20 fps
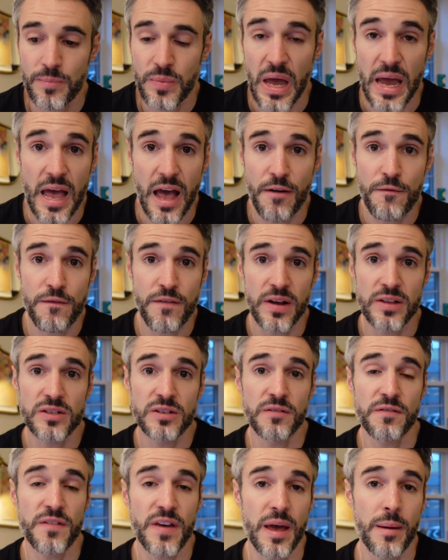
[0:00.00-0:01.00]
have friends
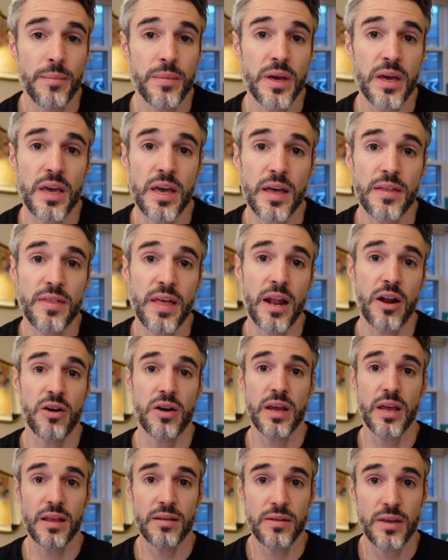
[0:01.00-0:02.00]
and family that
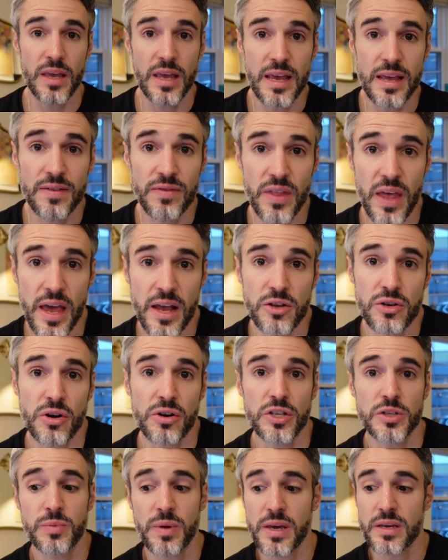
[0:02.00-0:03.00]
are in the
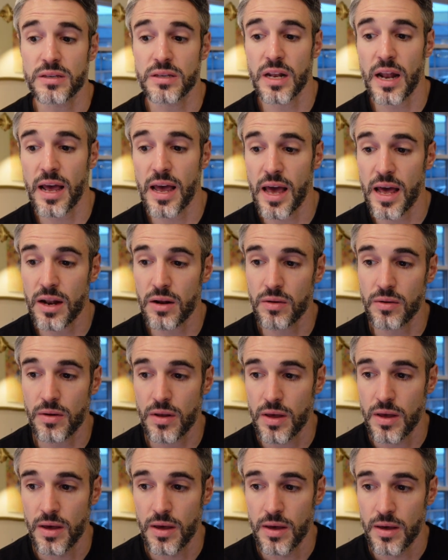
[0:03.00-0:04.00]
HR space, and I'm
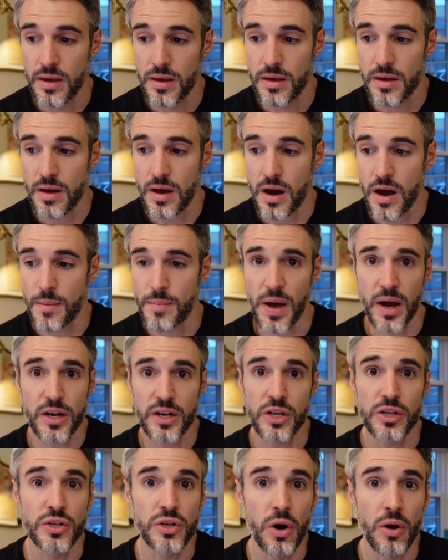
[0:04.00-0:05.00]
not
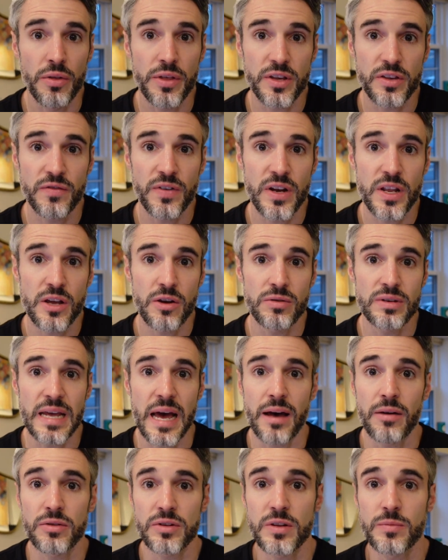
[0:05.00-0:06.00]
going to dull this video
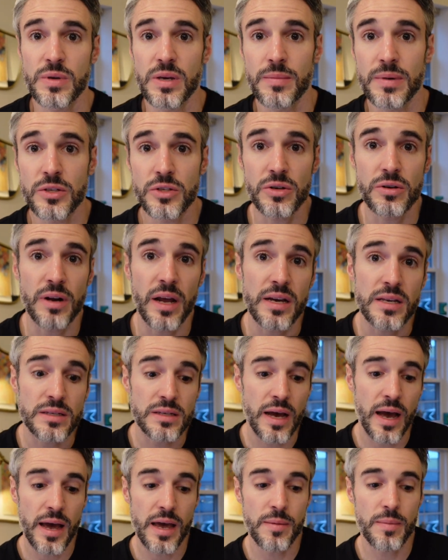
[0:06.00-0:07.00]
down to be a Mr. Nice
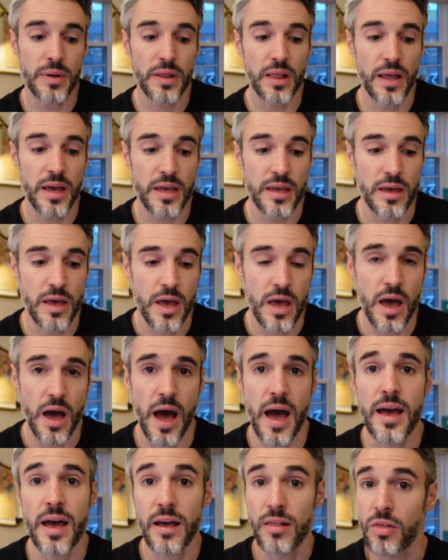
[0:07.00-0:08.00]
Guy, but like
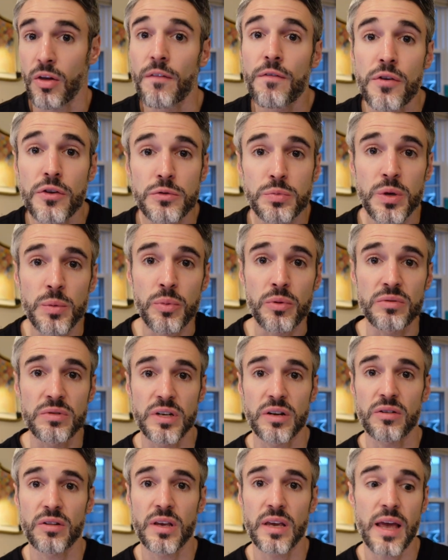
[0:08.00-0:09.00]
I love those people
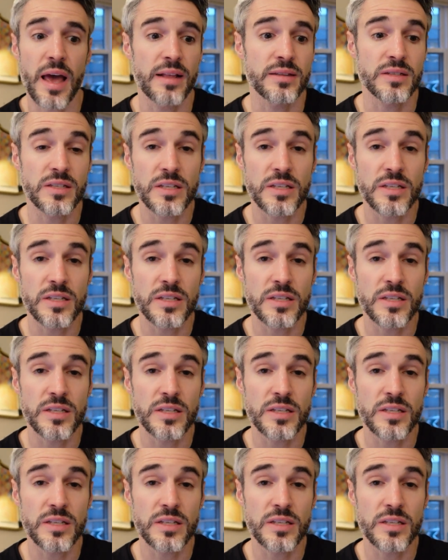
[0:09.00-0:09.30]
dearly, and